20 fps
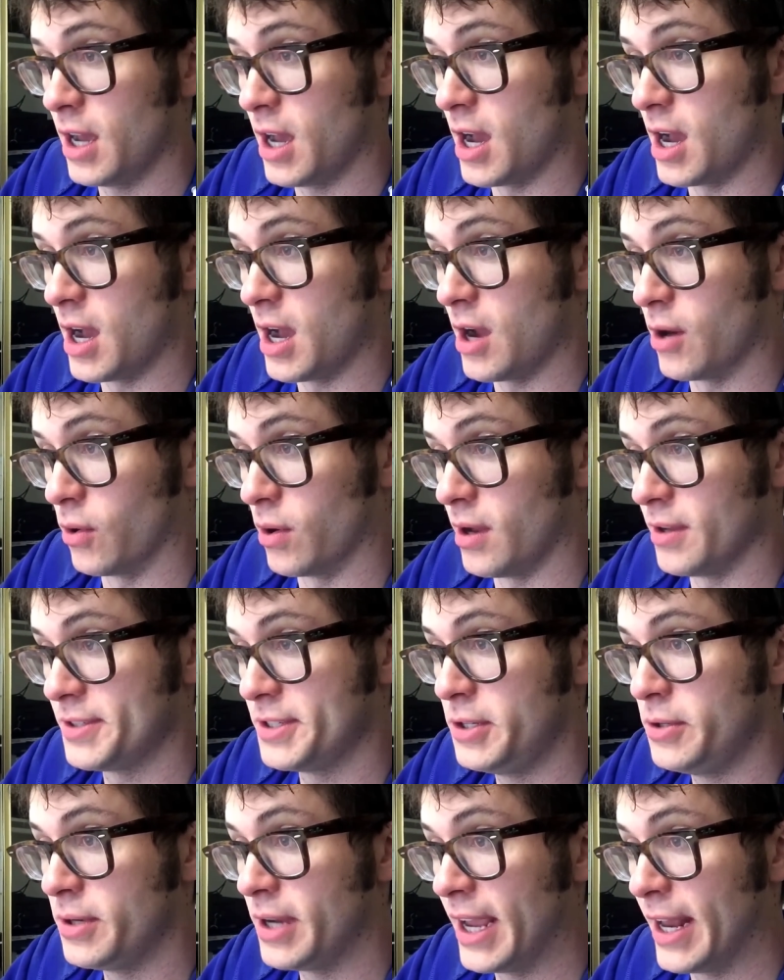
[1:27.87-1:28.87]
uh, or else
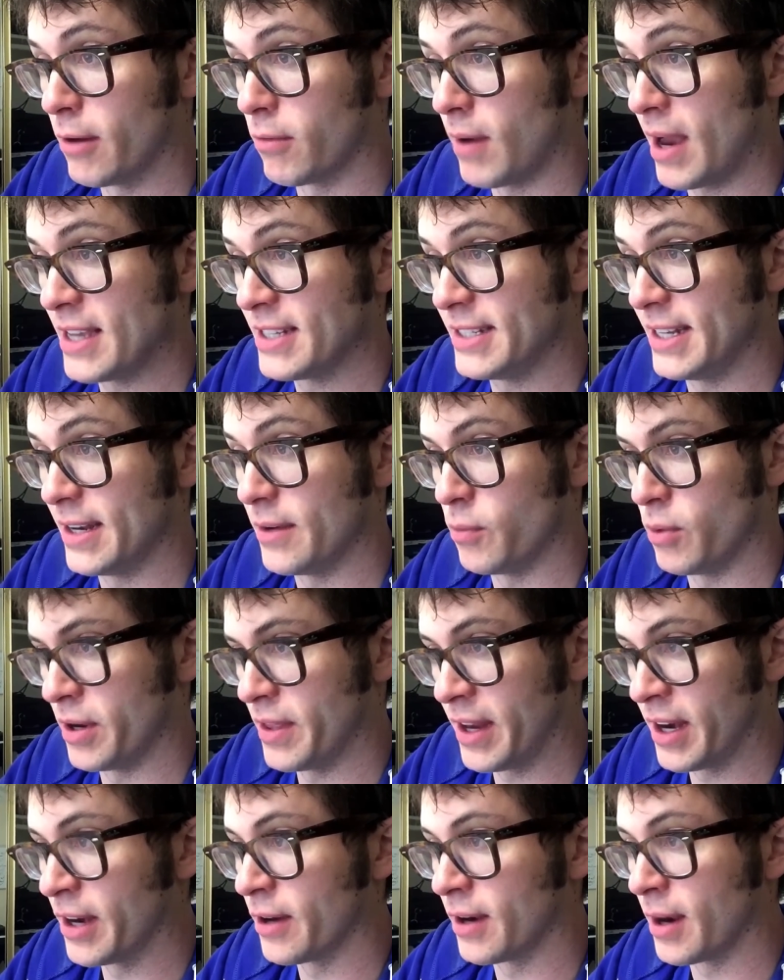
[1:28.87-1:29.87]
you get arrested. What are they
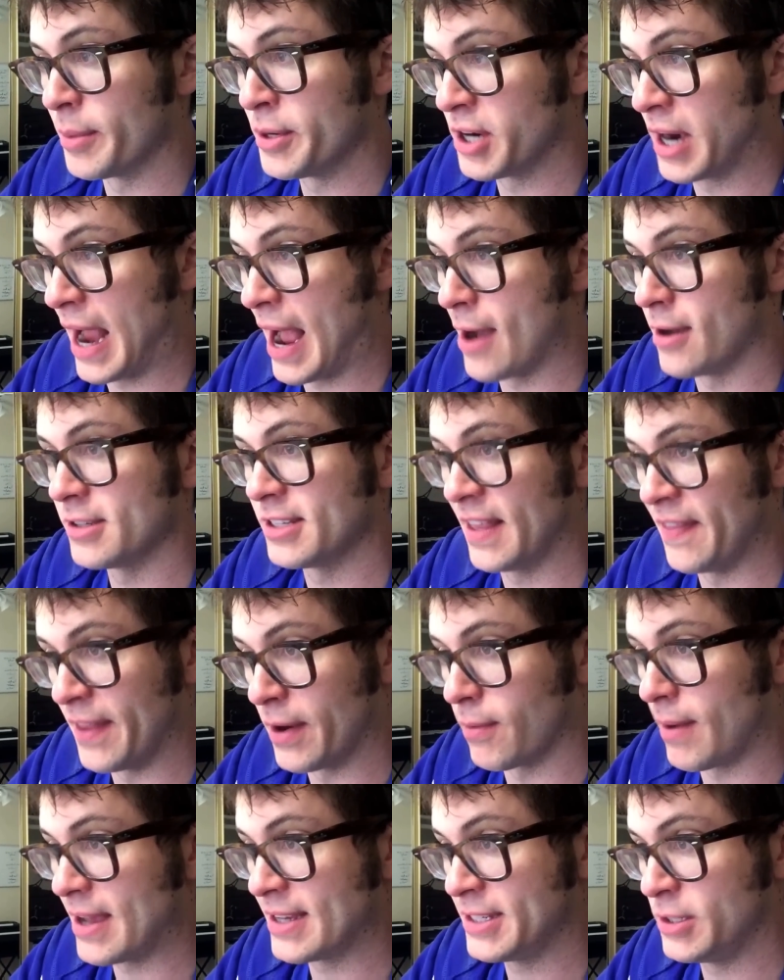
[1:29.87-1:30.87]
going to come in your house and then
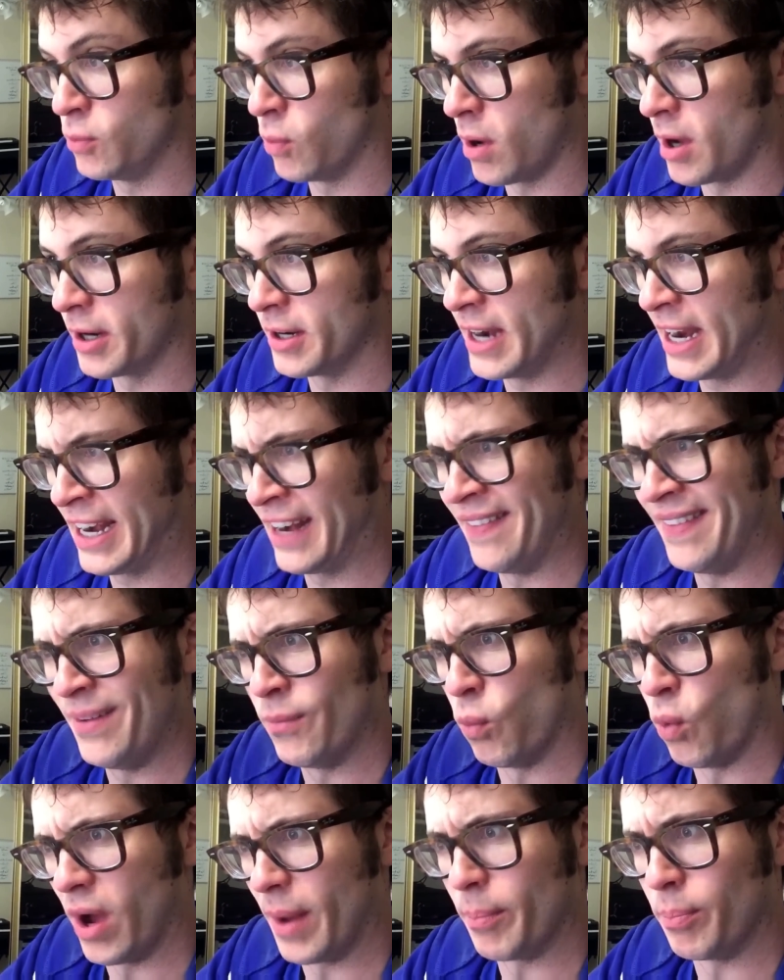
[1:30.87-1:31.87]
arrest you while you're naked? And then
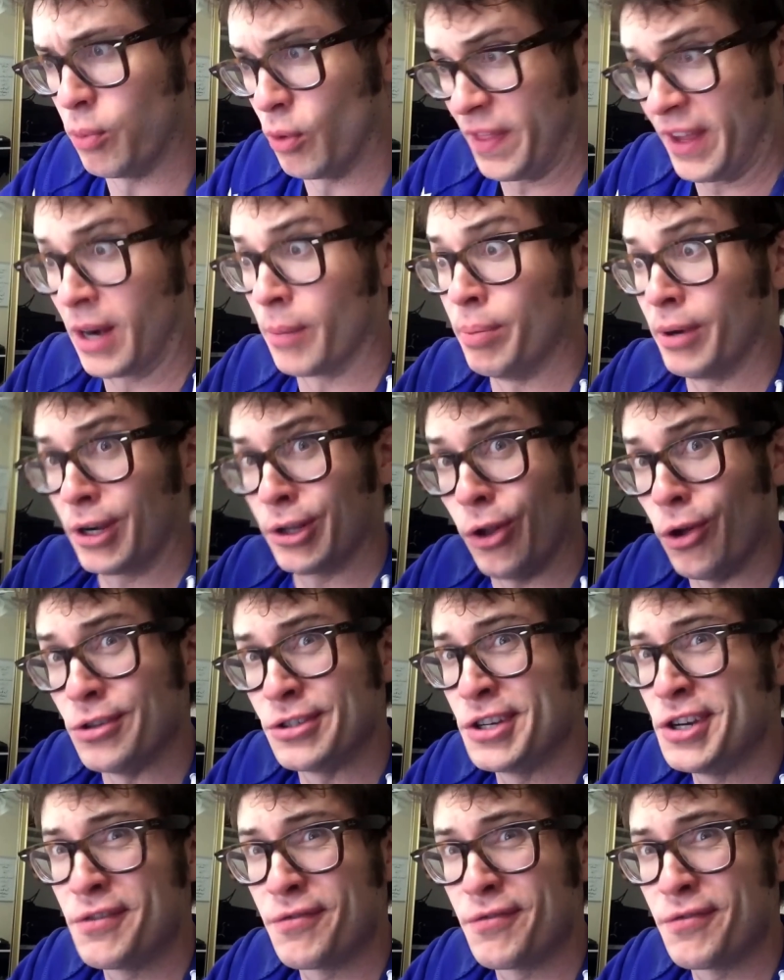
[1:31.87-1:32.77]
what? Were they going to put clothes on you